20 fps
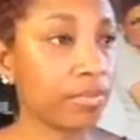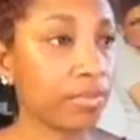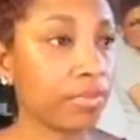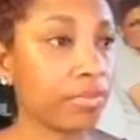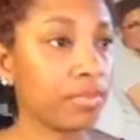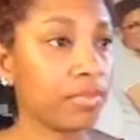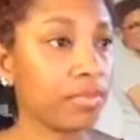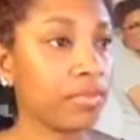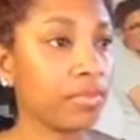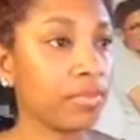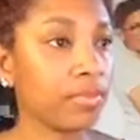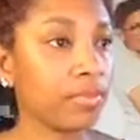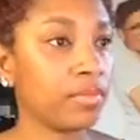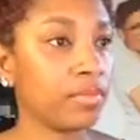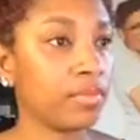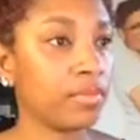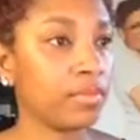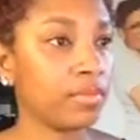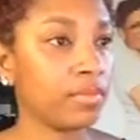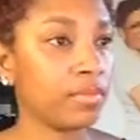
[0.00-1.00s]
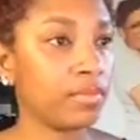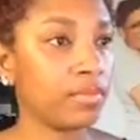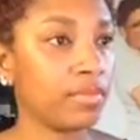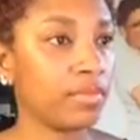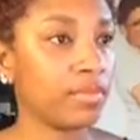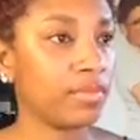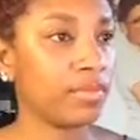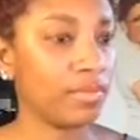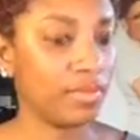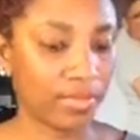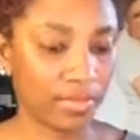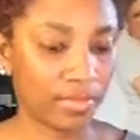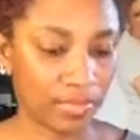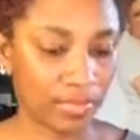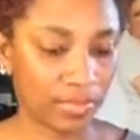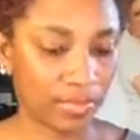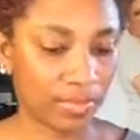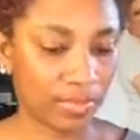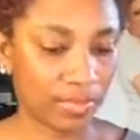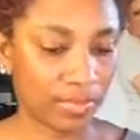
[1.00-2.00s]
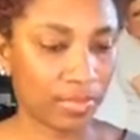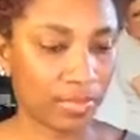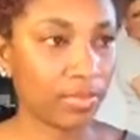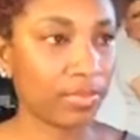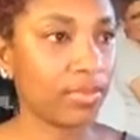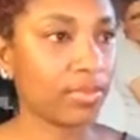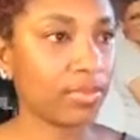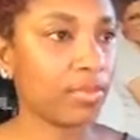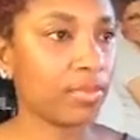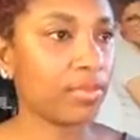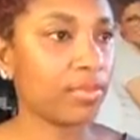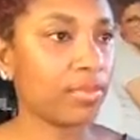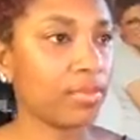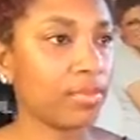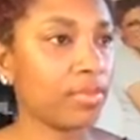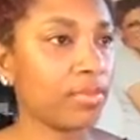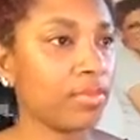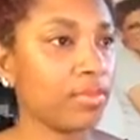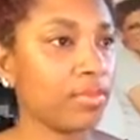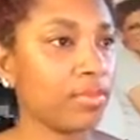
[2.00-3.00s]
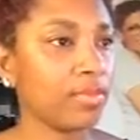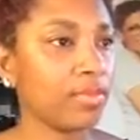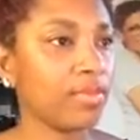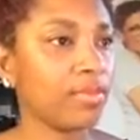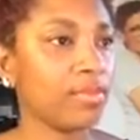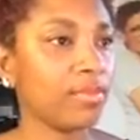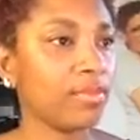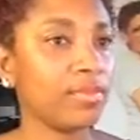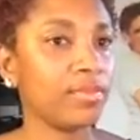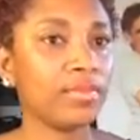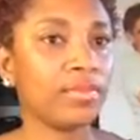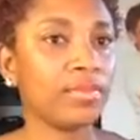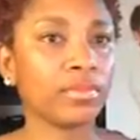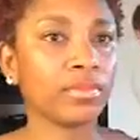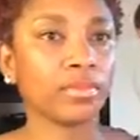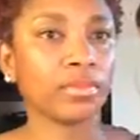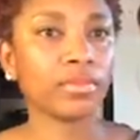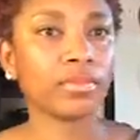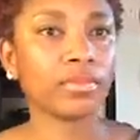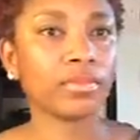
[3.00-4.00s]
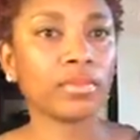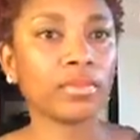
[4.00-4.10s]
[no speech]